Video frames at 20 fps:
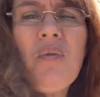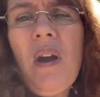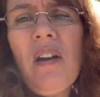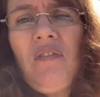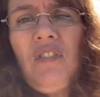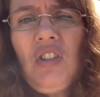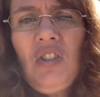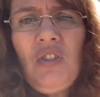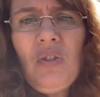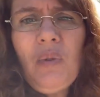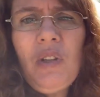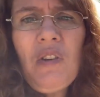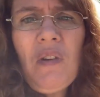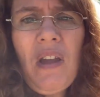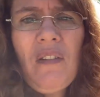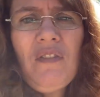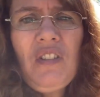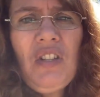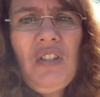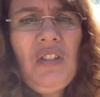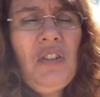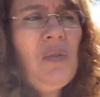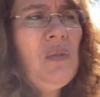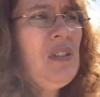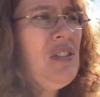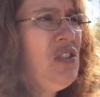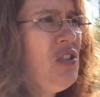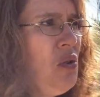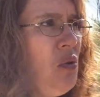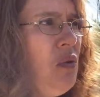have to do what you have to do.
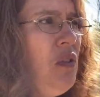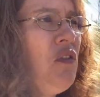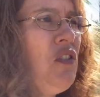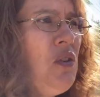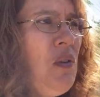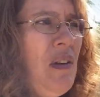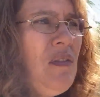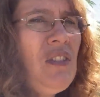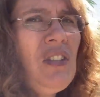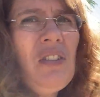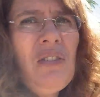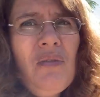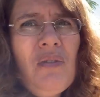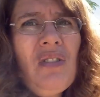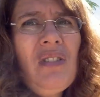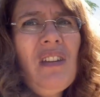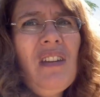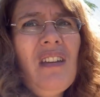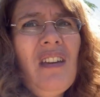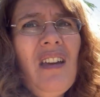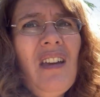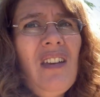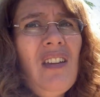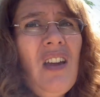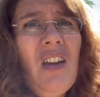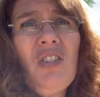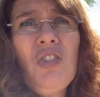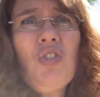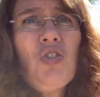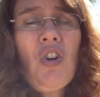And so if you have to use a,
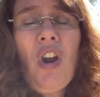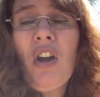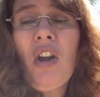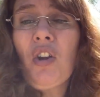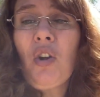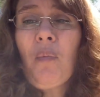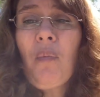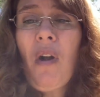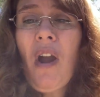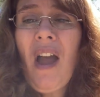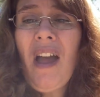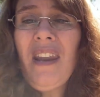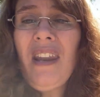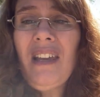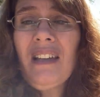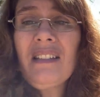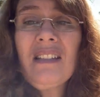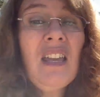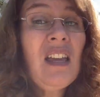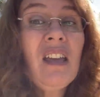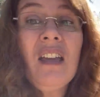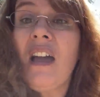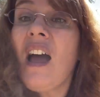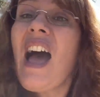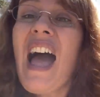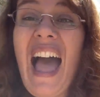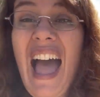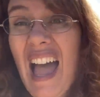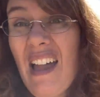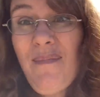a stronger product,
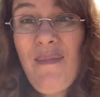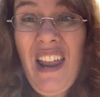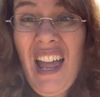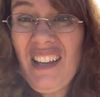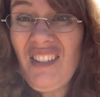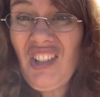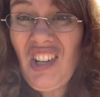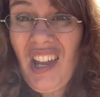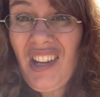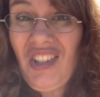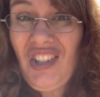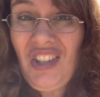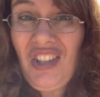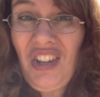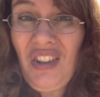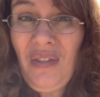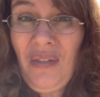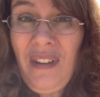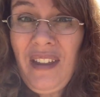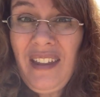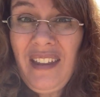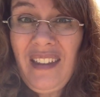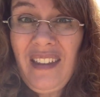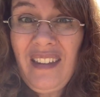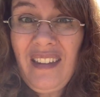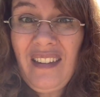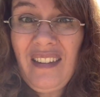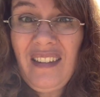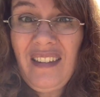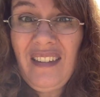I'm not judging you.
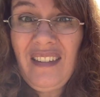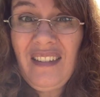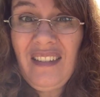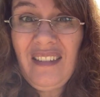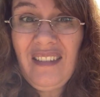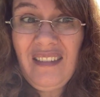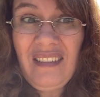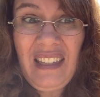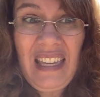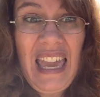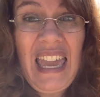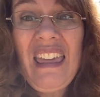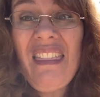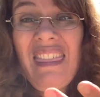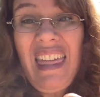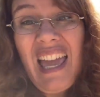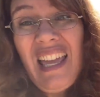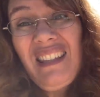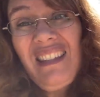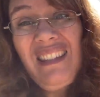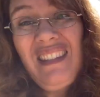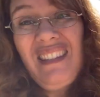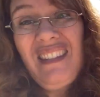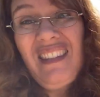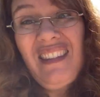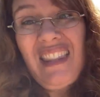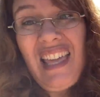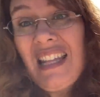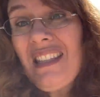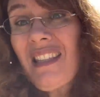Okay. That's,
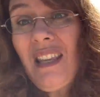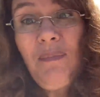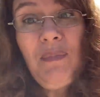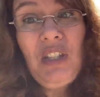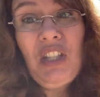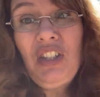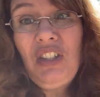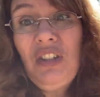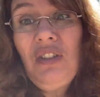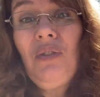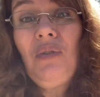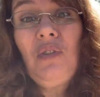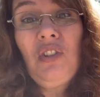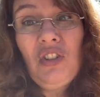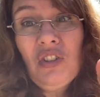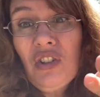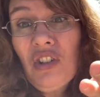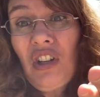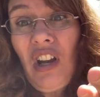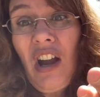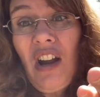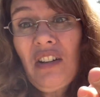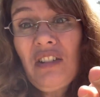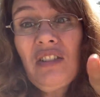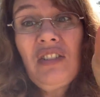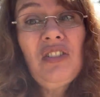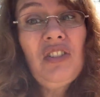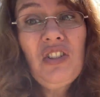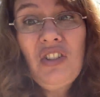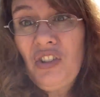that's up to you, your
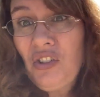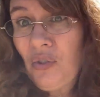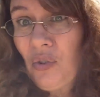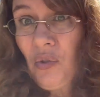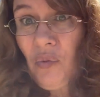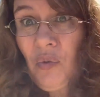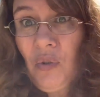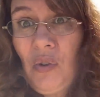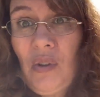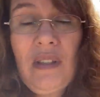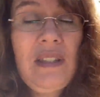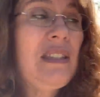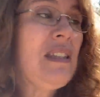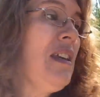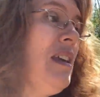garden, your rules.